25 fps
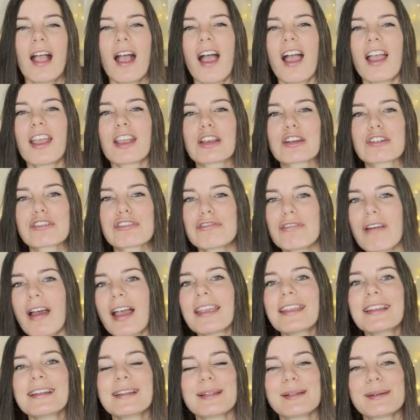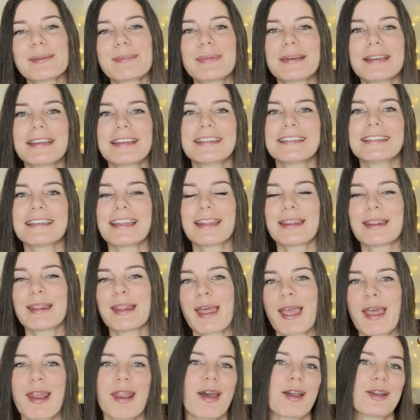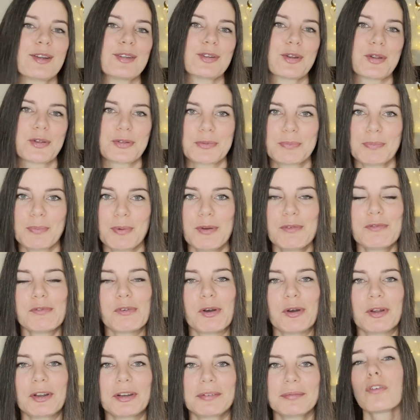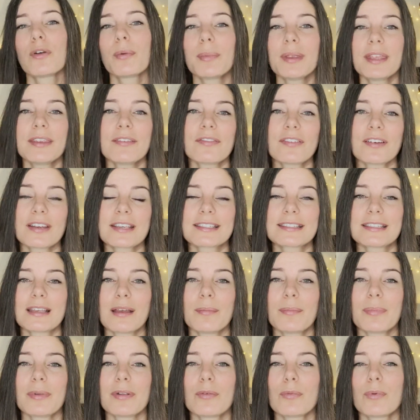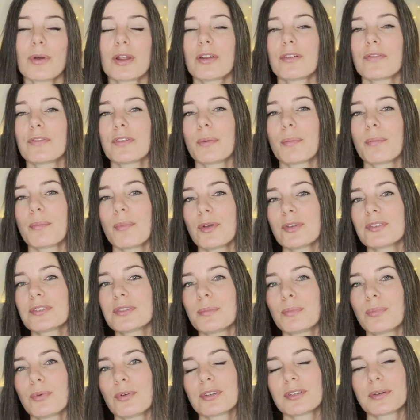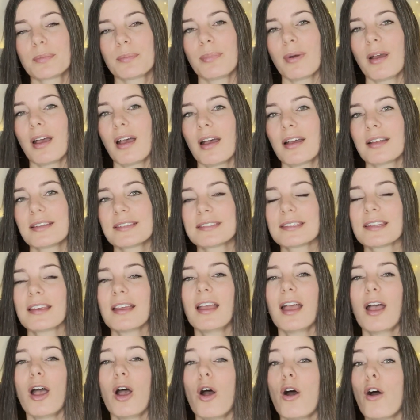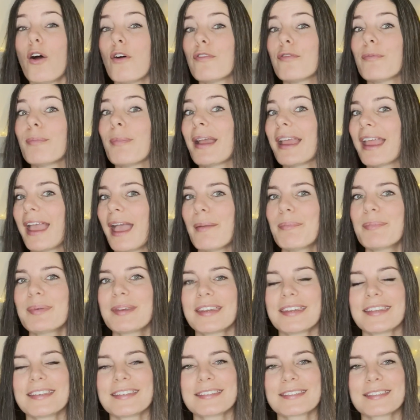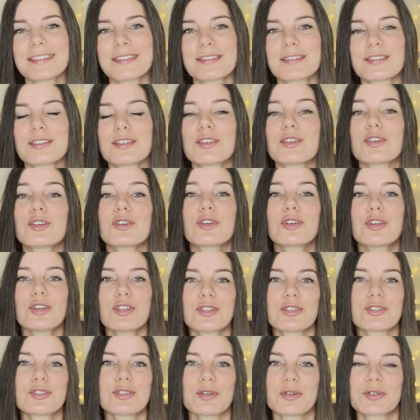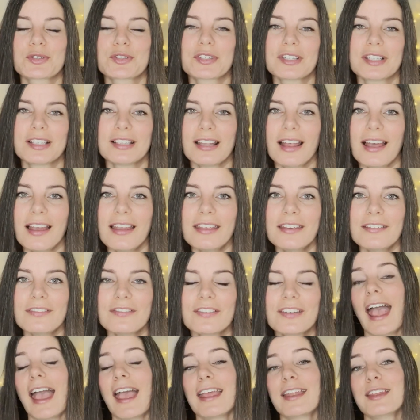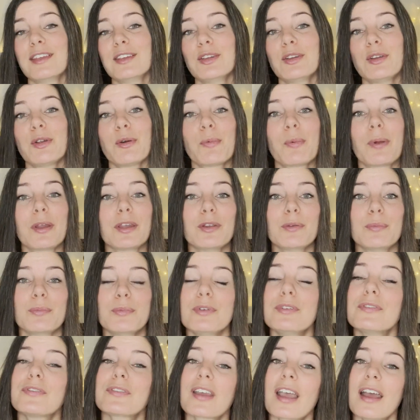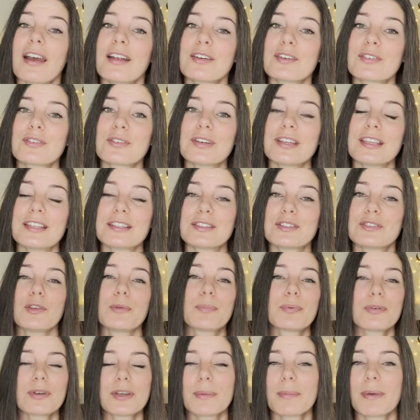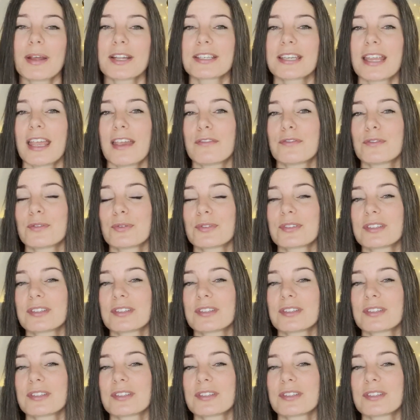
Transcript: I cry a little bit and then I just move on. For me, for example, one of the most important parts of my happiness is a good social life. And when you move countries, you pretty much have to